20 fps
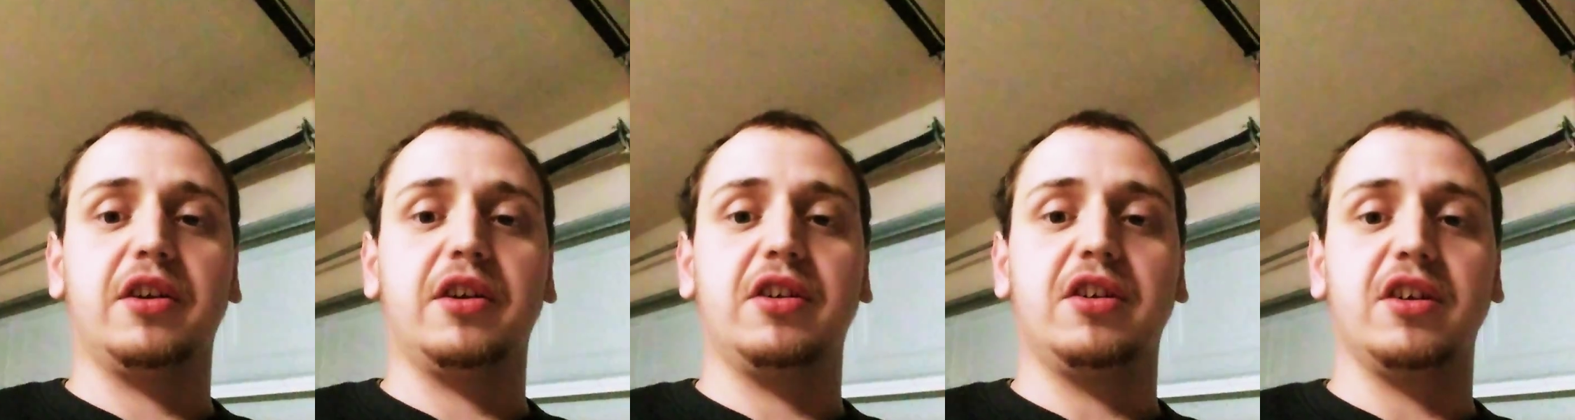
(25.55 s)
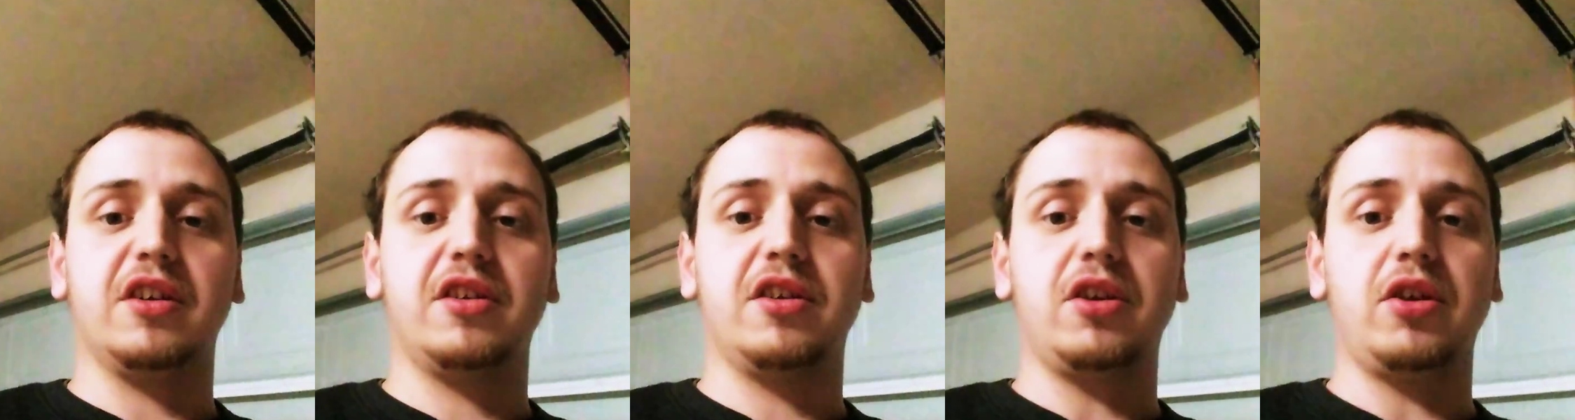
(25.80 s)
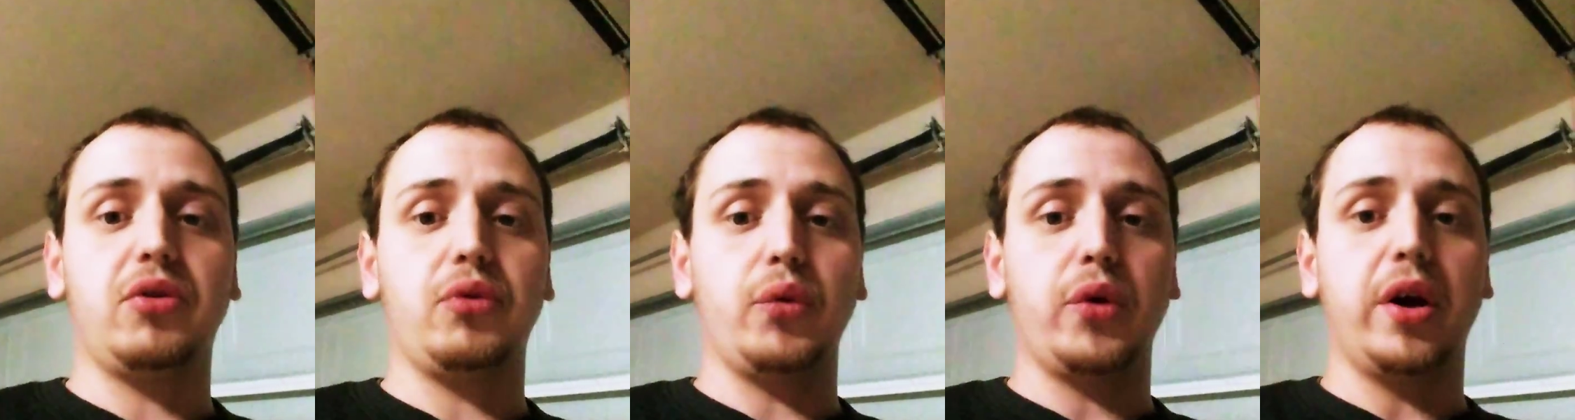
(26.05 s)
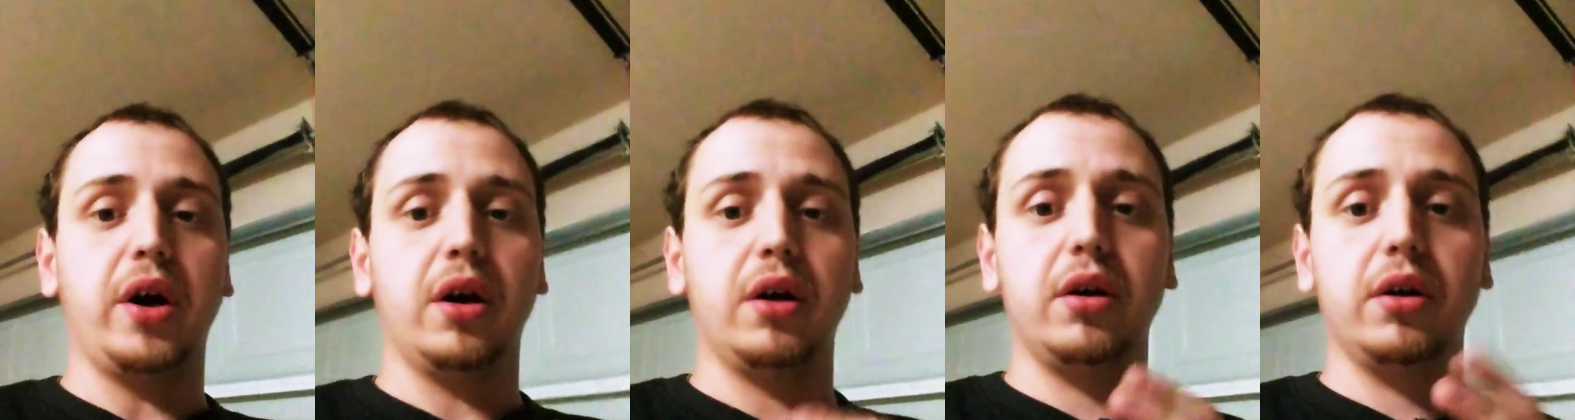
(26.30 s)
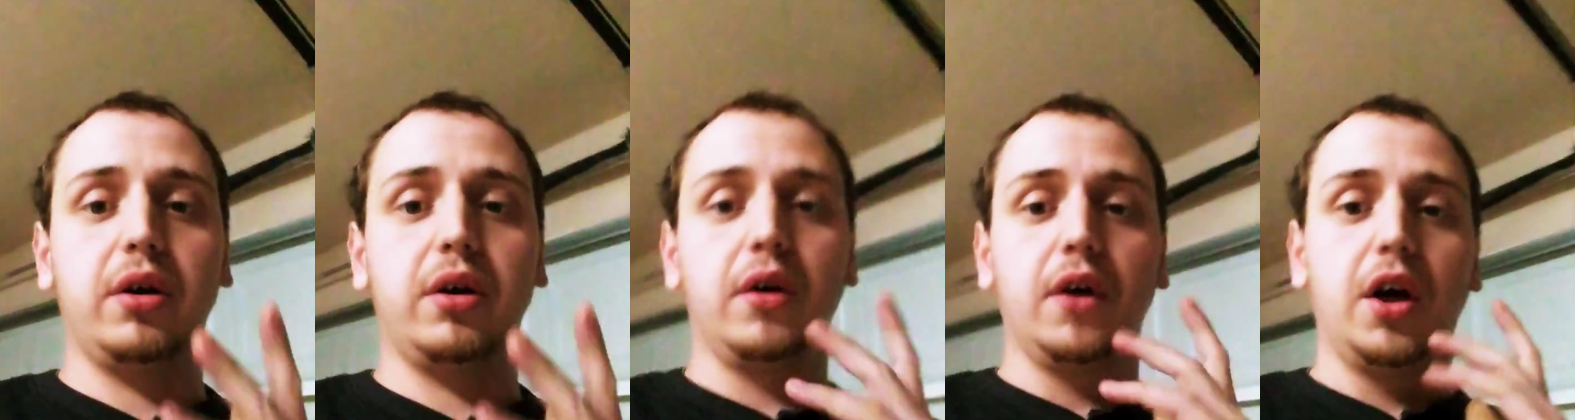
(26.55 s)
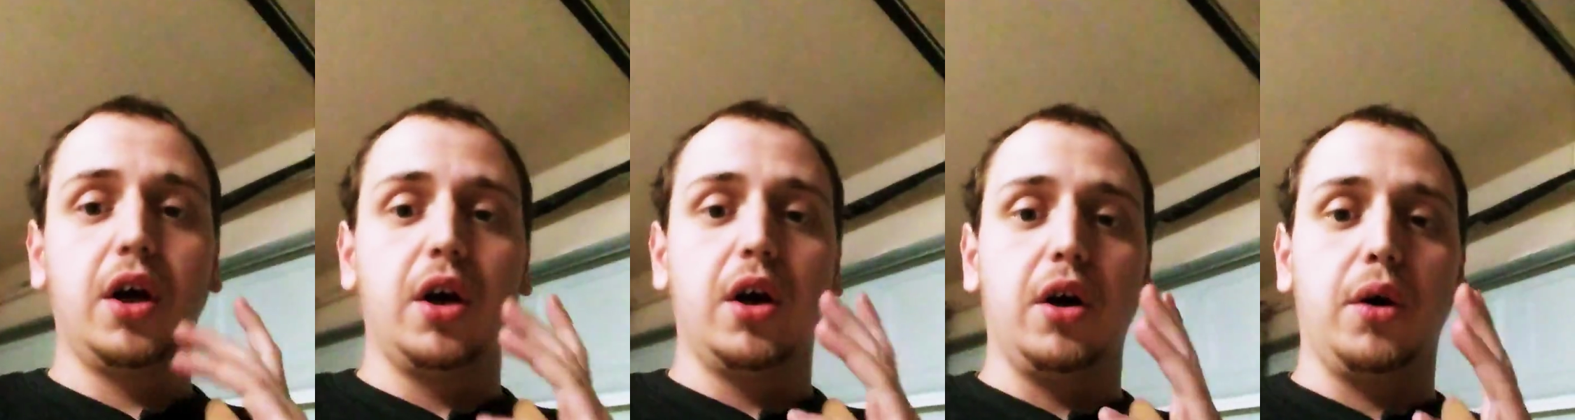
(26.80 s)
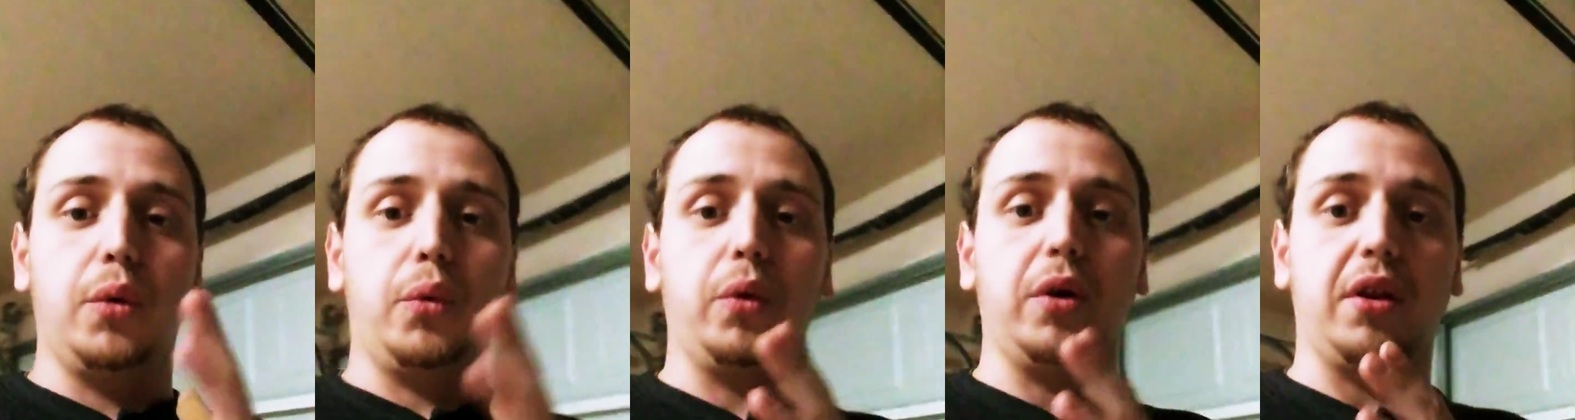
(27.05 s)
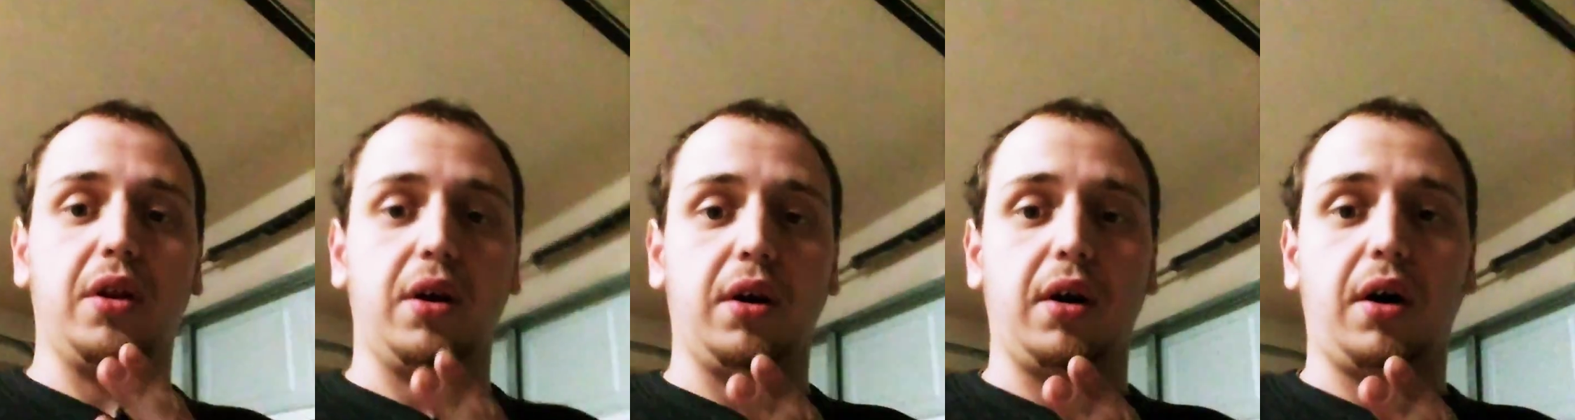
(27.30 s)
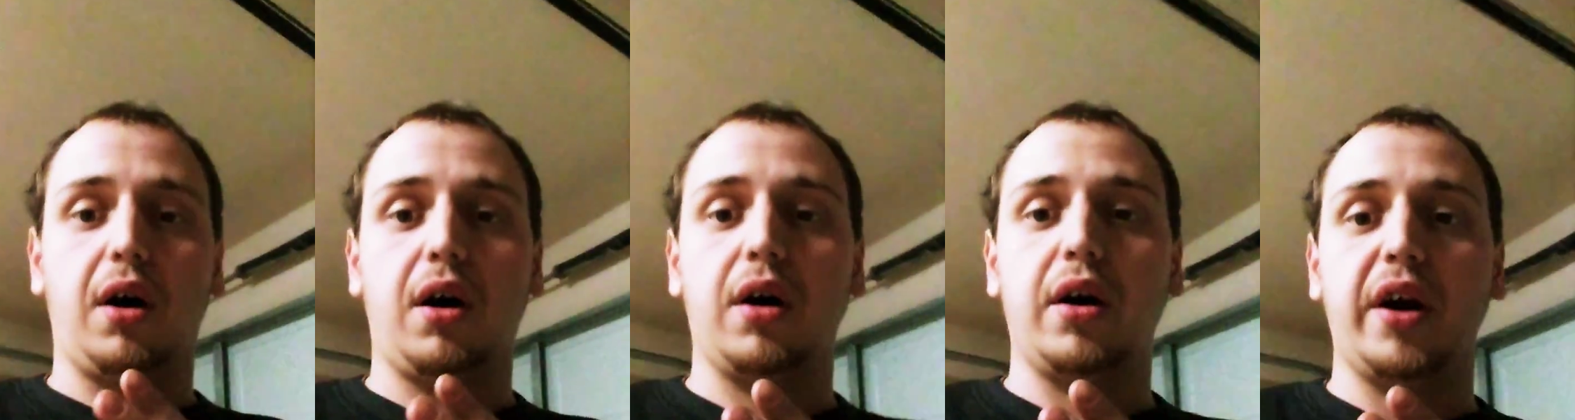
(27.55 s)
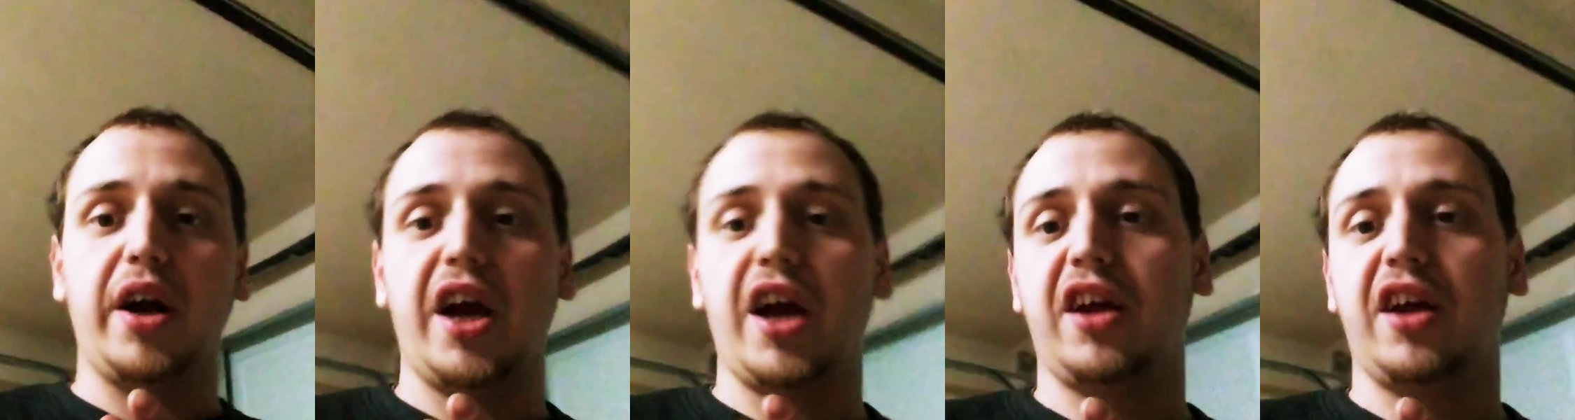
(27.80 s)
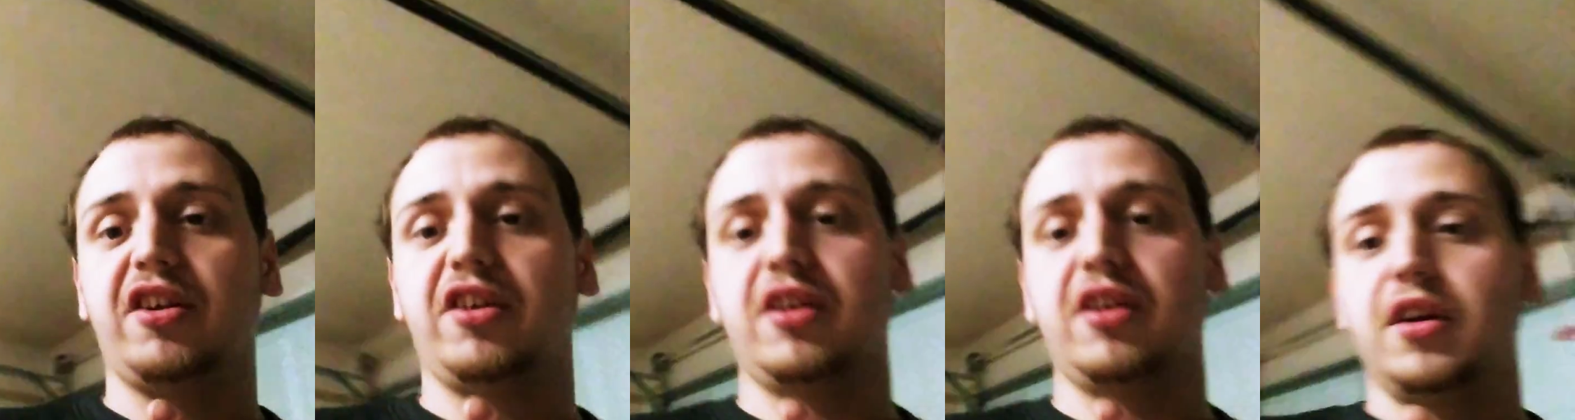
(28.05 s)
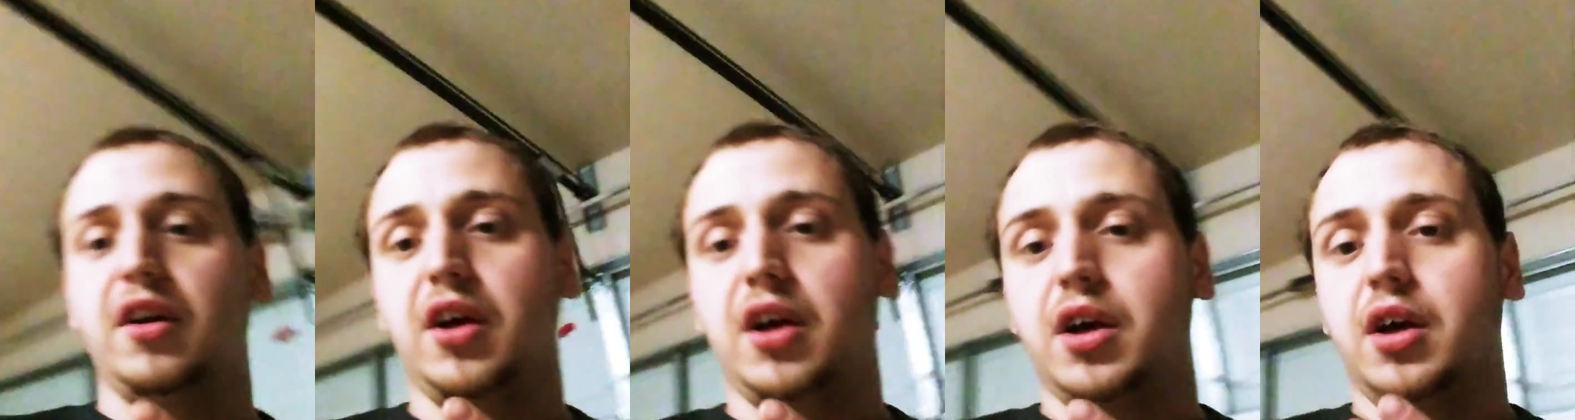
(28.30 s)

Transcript: 6300 with an RX